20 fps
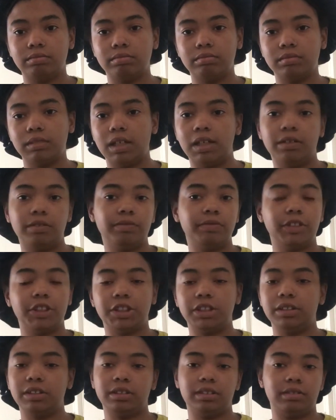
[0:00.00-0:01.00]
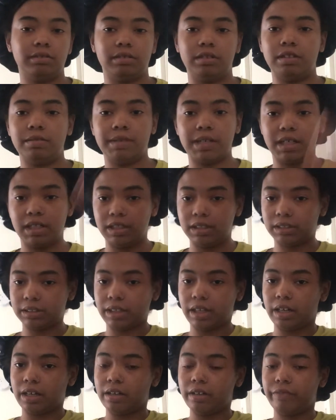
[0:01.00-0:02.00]
I don't wish this on nobody. It's
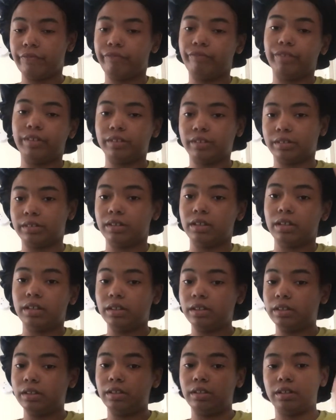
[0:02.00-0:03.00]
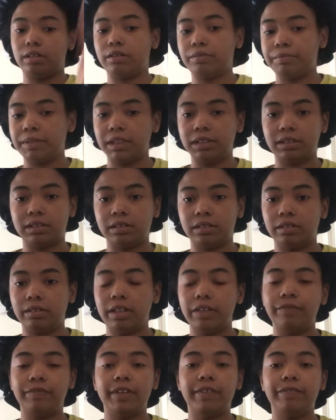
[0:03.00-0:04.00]
not a good feeling. No means no,
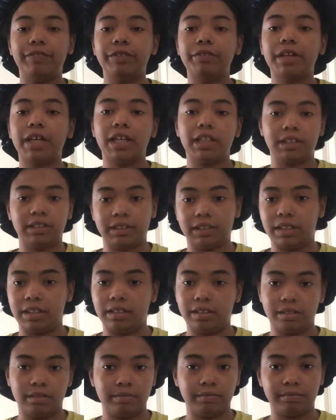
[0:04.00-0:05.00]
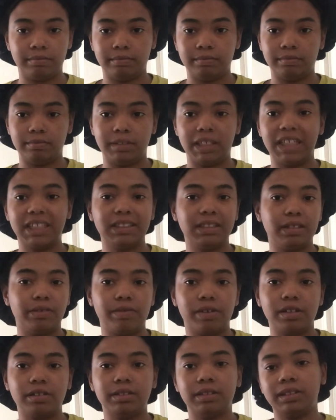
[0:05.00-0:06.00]
even if you can't say no. That's the
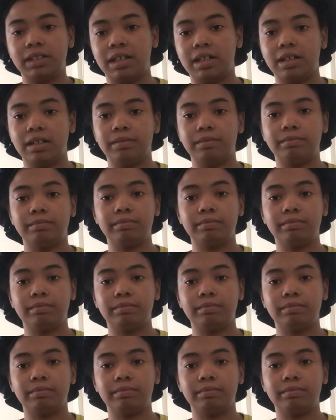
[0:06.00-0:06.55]
worst time.